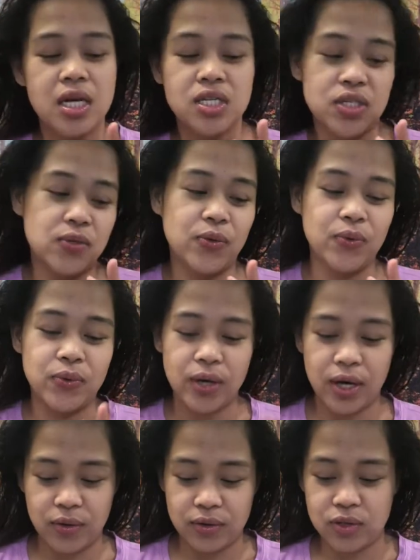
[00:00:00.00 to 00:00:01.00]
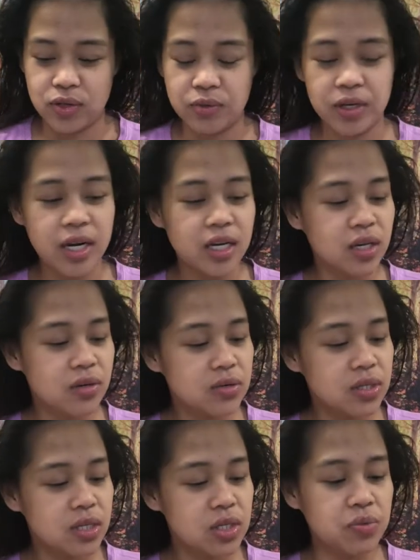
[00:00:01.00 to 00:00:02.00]
So, ayun. So, we're gonna
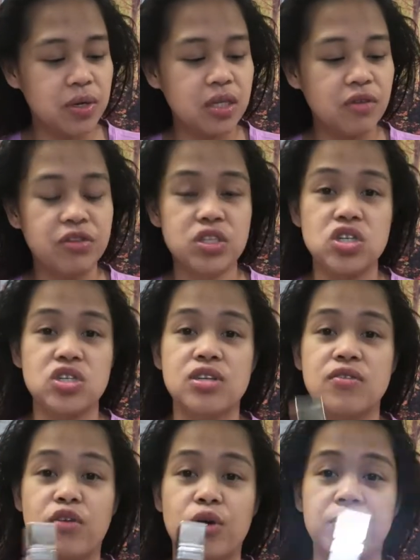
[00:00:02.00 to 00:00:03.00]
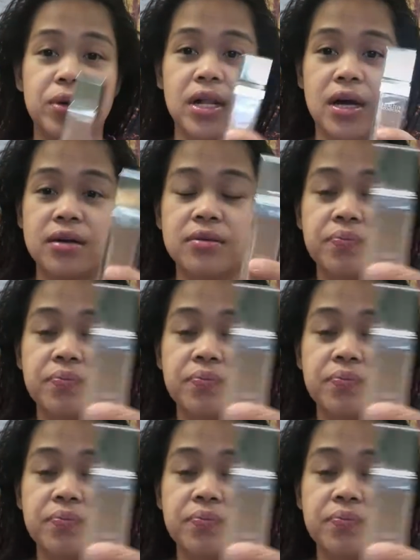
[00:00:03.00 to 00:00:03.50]
use this one, the Physician Formula.